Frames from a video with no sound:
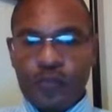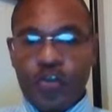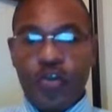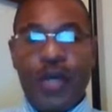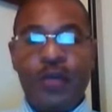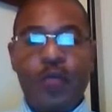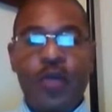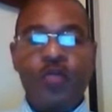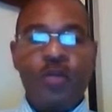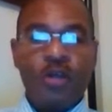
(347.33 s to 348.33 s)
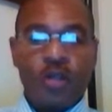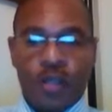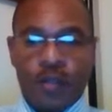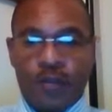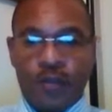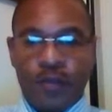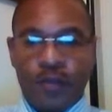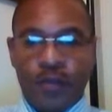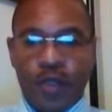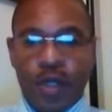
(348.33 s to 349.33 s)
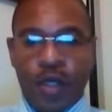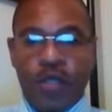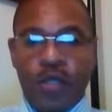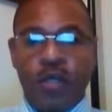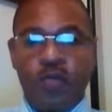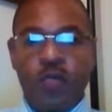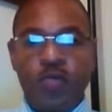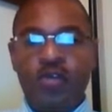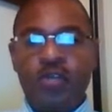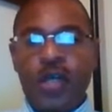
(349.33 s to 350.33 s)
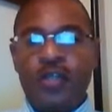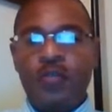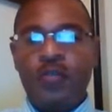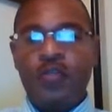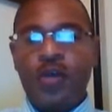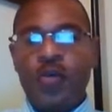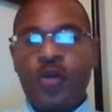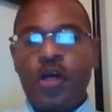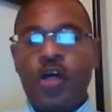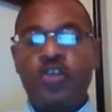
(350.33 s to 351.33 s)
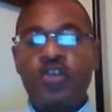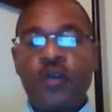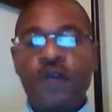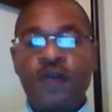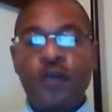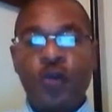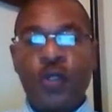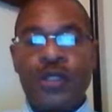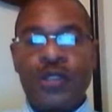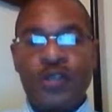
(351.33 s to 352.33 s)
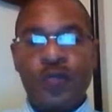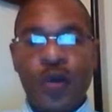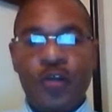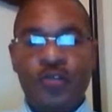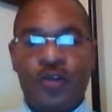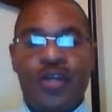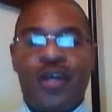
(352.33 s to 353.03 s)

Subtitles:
So he had to rebuild it. And then he rebuilt it as a motel with a 140-seat restaurant.